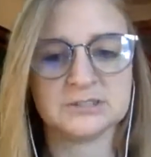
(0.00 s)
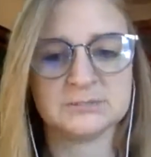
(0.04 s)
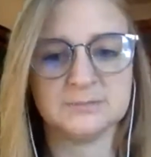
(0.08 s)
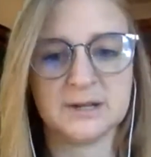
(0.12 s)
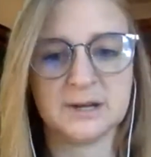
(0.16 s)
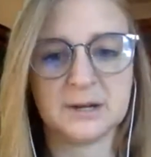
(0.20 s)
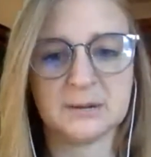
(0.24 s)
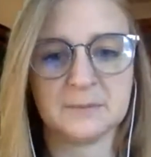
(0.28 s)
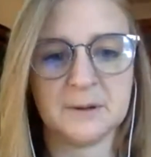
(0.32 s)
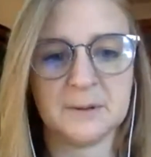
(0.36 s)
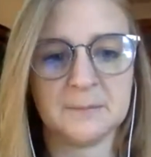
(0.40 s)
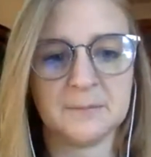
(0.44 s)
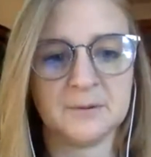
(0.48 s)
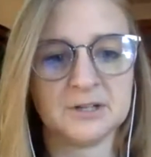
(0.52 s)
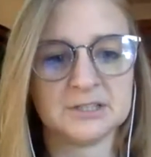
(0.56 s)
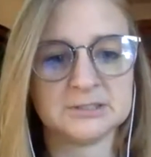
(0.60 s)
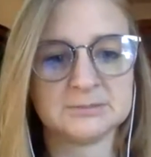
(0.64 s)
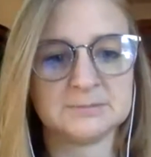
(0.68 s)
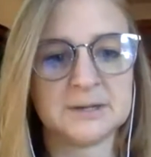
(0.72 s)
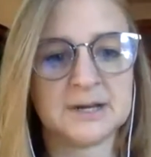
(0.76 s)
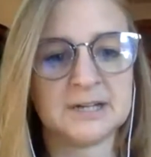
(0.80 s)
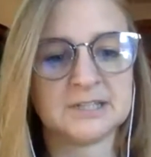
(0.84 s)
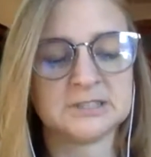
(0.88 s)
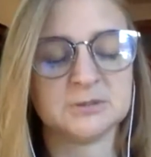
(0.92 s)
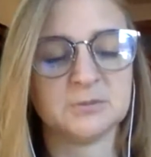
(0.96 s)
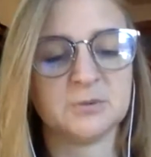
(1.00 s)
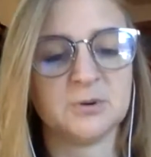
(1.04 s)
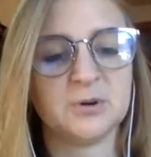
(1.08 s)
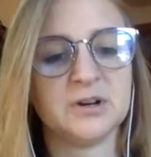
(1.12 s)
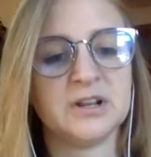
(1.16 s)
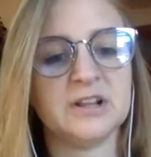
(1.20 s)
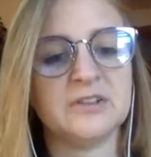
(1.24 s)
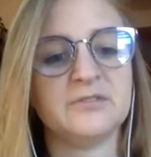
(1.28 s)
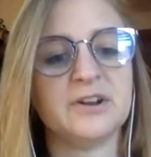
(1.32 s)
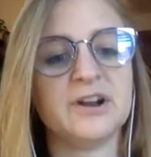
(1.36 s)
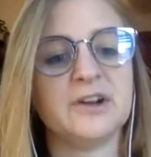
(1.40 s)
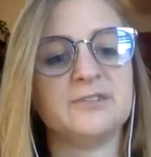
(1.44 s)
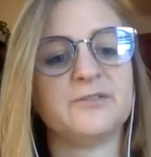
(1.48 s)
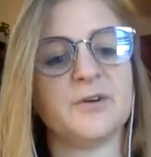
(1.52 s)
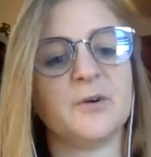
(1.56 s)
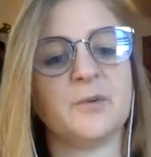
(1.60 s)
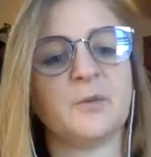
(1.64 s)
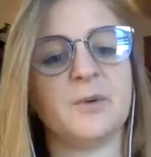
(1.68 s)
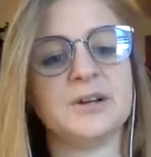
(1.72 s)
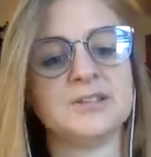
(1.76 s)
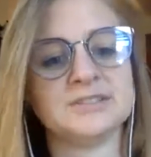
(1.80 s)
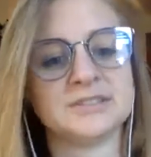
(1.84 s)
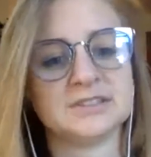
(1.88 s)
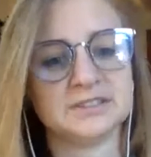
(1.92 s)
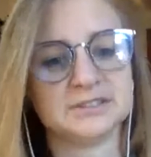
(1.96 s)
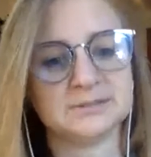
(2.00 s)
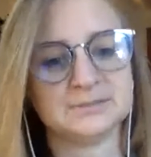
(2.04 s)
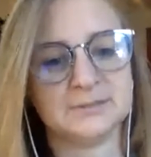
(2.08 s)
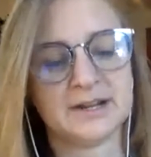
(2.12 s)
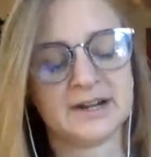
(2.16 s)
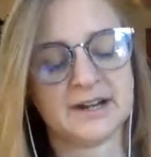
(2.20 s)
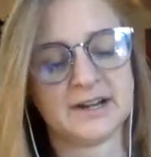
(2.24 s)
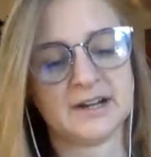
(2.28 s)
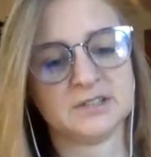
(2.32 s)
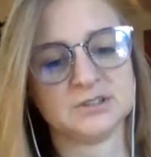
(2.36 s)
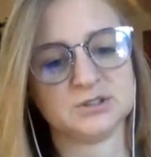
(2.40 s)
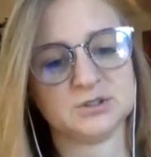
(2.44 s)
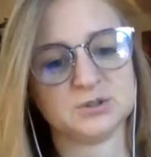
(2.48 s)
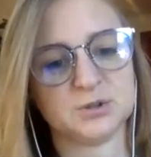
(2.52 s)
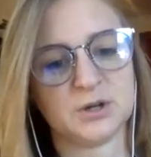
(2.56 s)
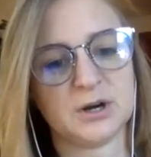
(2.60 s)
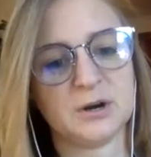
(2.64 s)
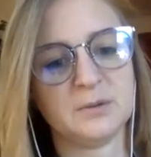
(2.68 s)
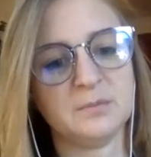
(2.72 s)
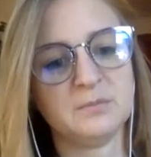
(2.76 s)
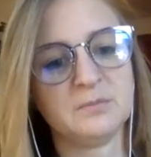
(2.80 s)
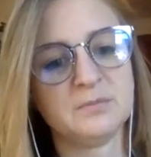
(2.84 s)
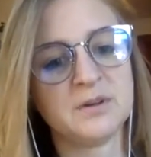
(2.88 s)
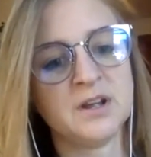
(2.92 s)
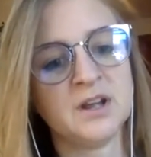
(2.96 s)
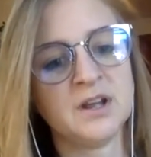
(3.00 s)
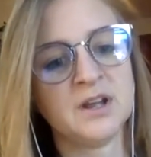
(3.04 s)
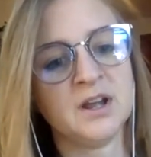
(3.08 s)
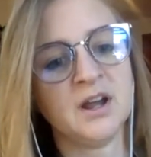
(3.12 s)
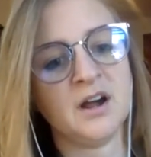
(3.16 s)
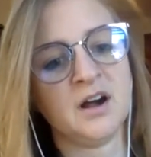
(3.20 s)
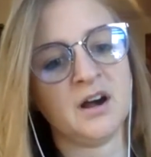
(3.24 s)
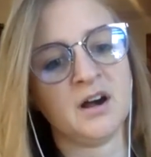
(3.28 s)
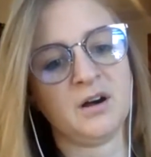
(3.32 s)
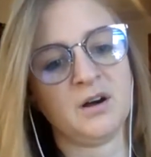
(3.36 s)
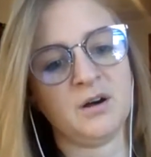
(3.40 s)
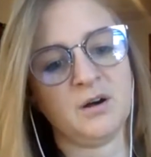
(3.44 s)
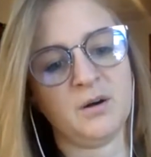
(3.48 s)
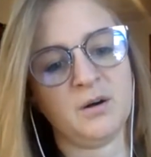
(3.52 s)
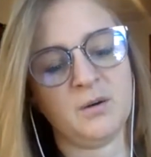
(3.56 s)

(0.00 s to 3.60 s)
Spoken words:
reaching as many people as possible, even if it wasn't as many as Trump.